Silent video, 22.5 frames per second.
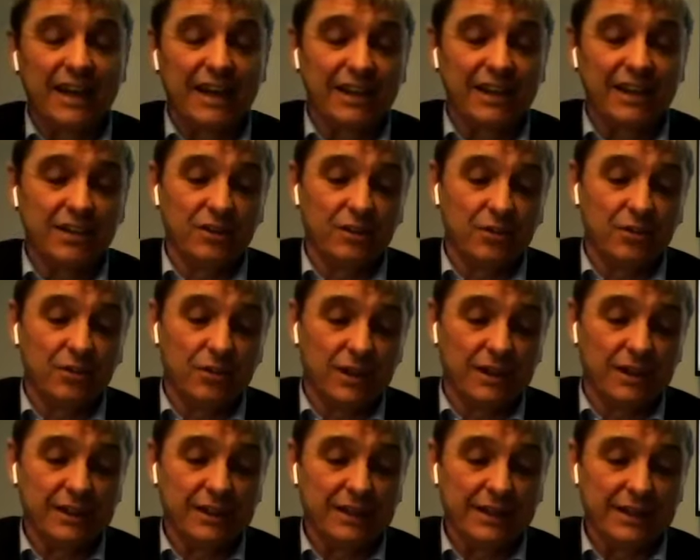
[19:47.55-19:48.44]
And, you
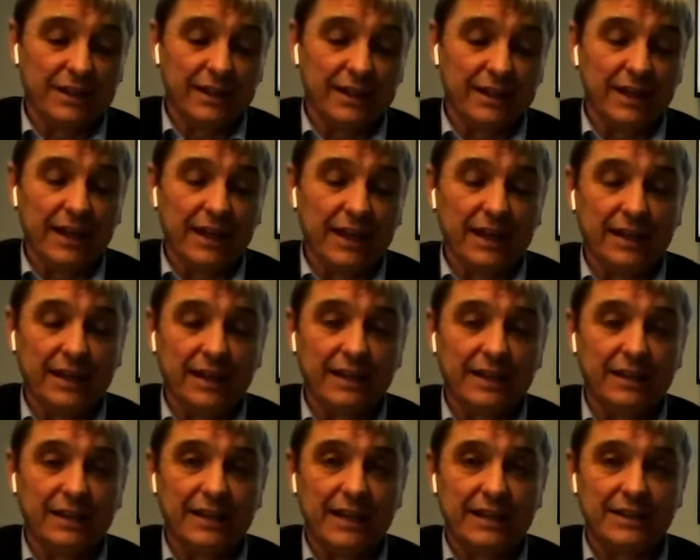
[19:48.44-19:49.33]
know, I think,
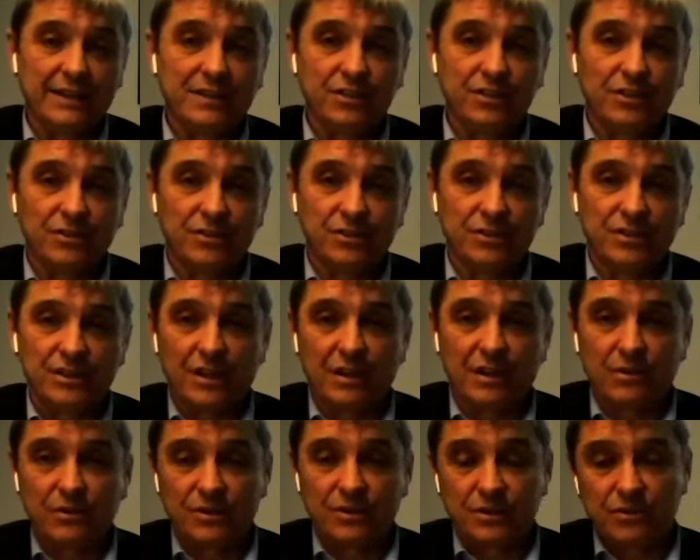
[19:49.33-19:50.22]
again, that's just
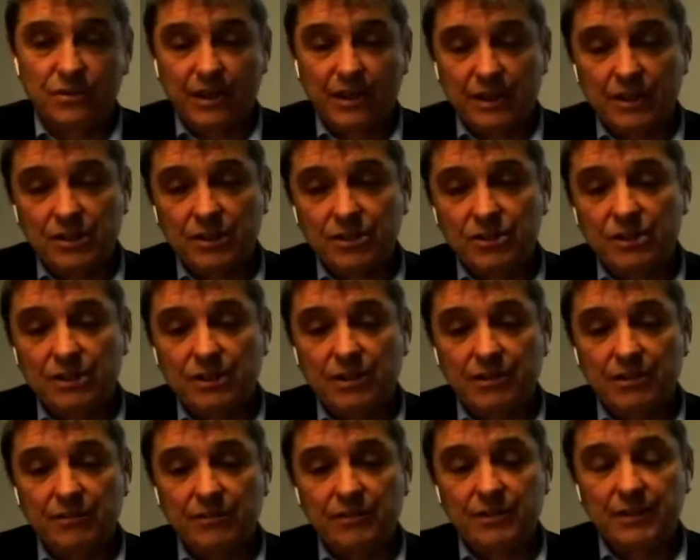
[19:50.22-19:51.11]
our
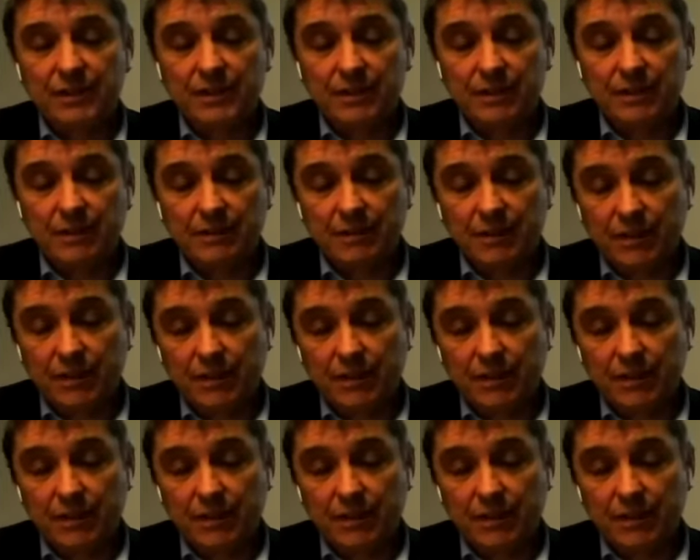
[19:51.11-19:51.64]
strategy of the